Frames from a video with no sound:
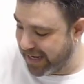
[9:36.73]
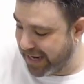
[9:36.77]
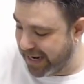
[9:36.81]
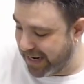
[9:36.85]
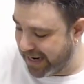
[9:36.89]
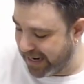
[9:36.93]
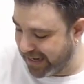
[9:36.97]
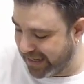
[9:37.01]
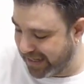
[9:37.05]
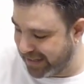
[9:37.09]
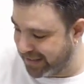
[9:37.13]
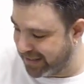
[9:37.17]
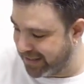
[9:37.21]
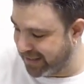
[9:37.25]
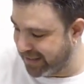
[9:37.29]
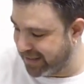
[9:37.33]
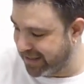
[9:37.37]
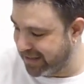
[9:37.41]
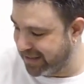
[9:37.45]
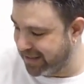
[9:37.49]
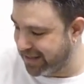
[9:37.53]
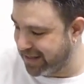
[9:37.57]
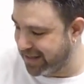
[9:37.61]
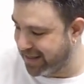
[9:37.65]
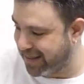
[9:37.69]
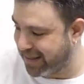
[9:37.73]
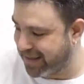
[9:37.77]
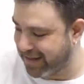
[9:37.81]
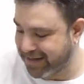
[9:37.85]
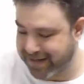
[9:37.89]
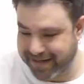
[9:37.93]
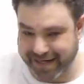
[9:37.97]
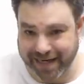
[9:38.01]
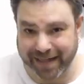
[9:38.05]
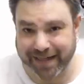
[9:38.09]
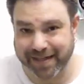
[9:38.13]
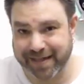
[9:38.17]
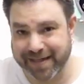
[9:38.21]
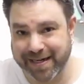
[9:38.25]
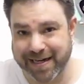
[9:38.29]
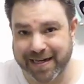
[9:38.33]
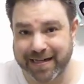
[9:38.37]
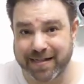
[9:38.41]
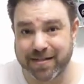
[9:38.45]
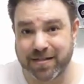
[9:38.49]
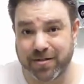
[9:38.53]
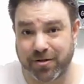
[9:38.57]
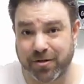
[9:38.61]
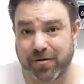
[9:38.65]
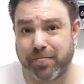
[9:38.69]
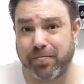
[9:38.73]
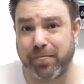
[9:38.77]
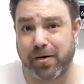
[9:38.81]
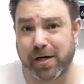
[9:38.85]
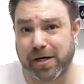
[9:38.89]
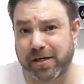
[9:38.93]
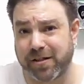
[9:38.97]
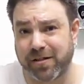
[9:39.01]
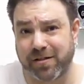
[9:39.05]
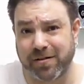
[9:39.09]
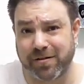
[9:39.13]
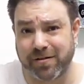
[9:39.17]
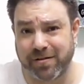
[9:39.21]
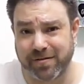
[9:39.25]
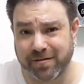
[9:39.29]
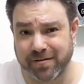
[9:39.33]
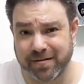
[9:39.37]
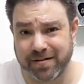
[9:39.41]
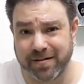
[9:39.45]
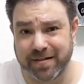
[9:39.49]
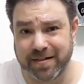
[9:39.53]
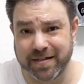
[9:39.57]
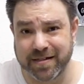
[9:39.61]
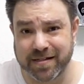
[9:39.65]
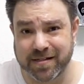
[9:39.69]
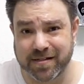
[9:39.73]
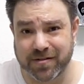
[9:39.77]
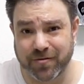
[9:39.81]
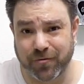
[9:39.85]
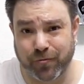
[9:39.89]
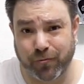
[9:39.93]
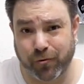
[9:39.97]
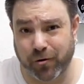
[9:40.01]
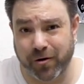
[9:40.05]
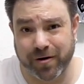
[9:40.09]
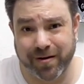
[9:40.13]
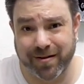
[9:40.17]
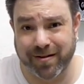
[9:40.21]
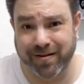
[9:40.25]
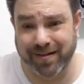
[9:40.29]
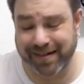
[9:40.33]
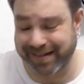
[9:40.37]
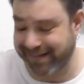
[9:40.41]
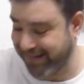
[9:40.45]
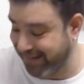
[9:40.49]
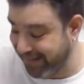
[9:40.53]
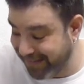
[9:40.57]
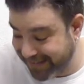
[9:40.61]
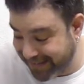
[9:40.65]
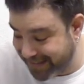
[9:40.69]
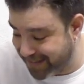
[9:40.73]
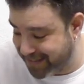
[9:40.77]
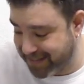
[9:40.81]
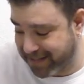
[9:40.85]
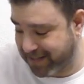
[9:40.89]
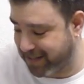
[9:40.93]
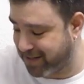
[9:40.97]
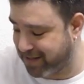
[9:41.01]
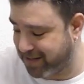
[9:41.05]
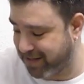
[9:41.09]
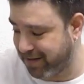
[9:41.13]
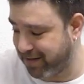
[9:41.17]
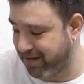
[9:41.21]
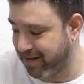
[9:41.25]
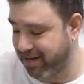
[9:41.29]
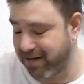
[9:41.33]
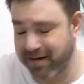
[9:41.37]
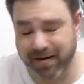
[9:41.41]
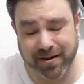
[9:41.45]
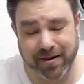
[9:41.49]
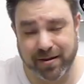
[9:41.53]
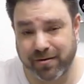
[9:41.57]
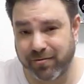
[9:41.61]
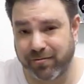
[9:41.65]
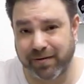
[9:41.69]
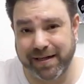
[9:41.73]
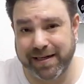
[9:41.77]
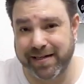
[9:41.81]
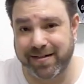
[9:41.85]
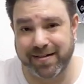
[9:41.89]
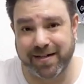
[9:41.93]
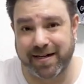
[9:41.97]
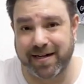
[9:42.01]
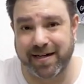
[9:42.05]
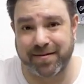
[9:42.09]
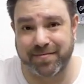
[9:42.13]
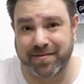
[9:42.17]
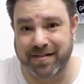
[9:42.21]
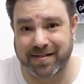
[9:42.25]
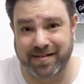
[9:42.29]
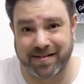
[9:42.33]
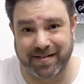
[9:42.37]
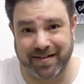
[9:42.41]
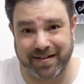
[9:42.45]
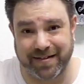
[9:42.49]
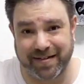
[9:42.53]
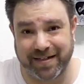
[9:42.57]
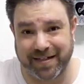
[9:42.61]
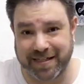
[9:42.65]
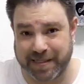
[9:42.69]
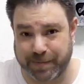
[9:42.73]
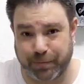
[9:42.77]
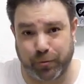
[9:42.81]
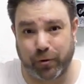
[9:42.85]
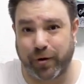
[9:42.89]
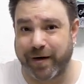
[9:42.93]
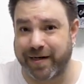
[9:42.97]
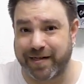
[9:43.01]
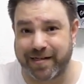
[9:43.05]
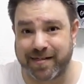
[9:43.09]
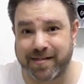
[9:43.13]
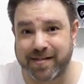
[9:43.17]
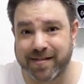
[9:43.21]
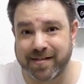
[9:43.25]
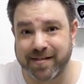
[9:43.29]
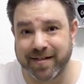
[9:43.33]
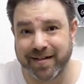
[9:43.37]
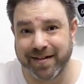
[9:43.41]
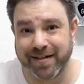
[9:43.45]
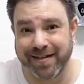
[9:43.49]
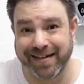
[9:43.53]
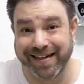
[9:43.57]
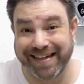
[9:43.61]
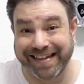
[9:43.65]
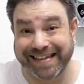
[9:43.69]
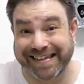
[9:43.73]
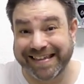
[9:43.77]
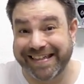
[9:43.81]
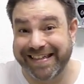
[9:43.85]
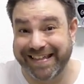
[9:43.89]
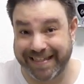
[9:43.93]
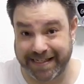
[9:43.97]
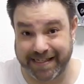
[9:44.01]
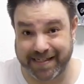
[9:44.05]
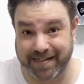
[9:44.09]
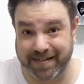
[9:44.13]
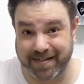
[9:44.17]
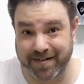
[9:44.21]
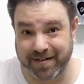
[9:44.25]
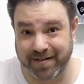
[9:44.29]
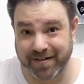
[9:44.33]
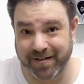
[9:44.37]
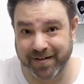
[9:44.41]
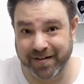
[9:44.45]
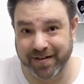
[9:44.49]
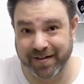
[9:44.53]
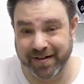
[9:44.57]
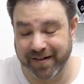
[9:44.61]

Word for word: And the Telecaster model is worth at least three times its price, at least.